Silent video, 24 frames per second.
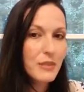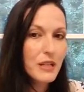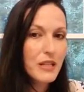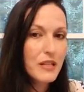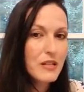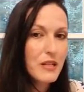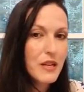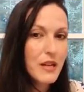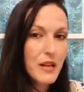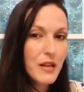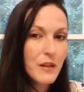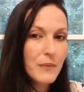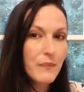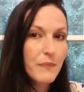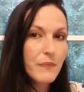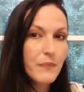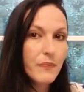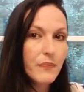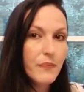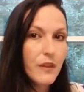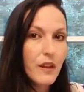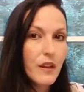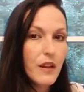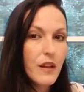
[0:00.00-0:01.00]
beaten up,
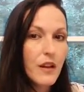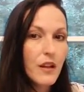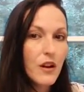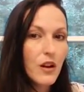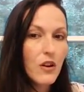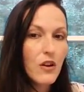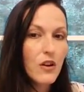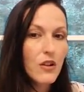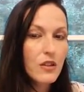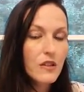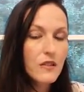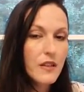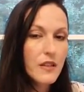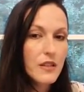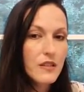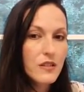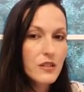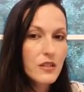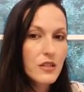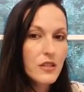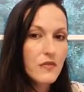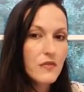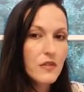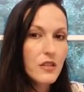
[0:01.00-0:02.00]
all of that
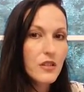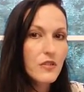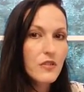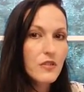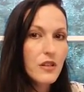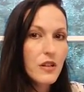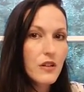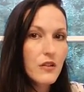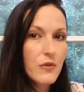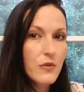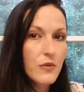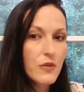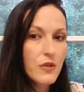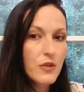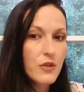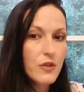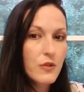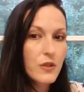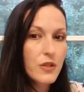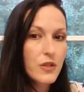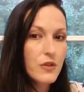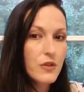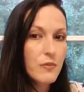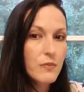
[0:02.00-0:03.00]
stuff that you go through
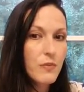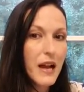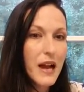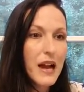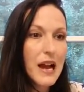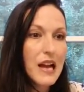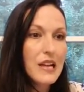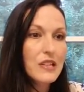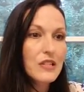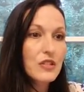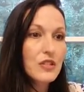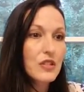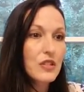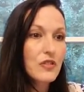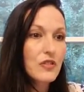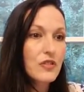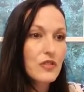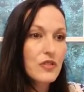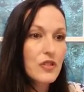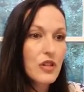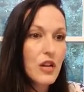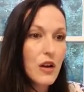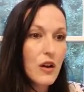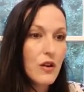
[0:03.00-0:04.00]
in your past, in your
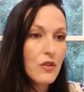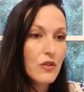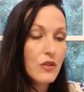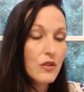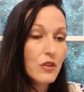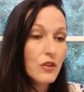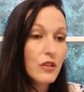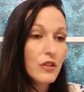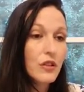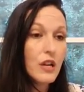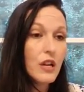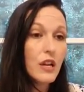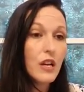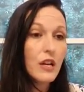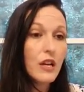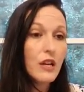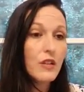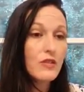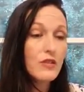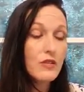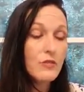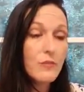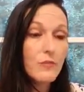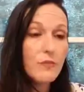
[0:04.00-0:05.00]
childhood, in
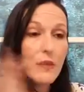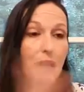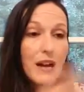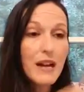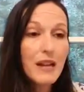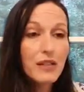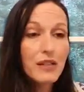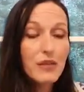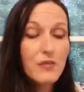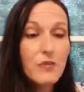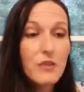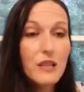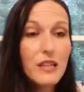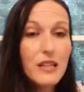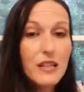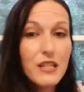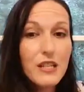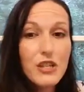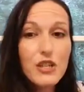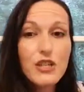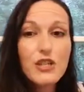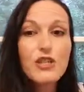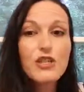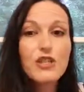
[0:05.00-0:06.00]
your past
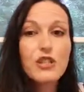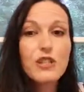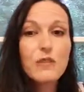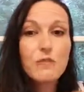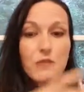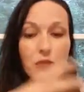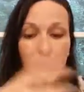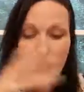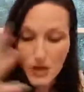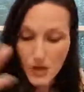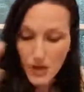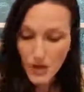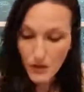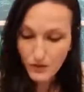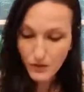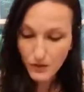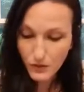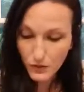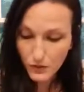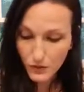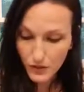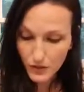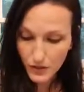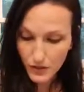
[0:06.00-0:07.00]
relationships, the
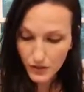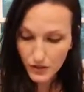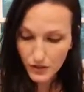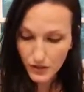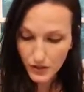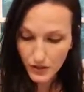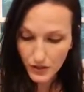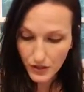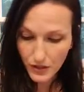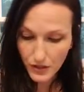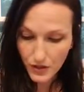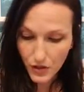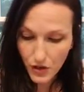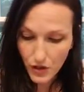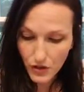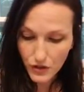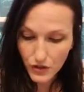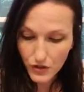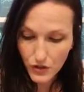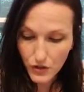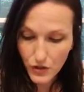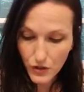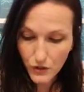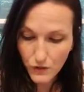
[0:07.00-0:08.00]
Lord's going to cause
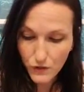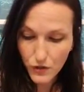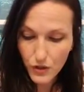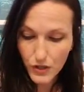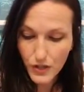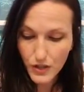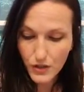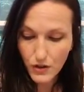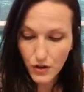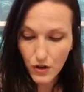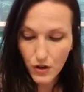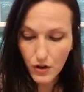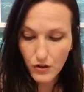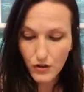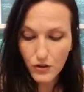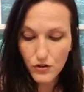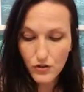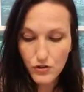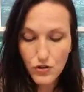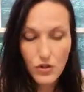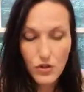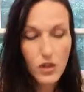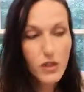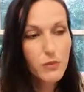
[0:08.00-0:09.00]
you to forget all your
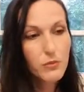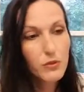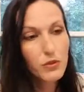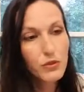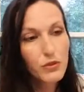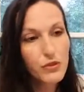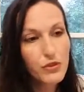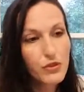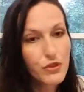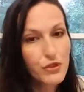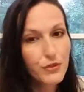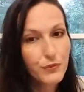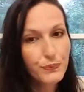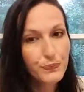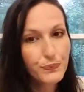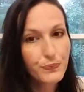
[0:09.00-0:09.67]
troubles.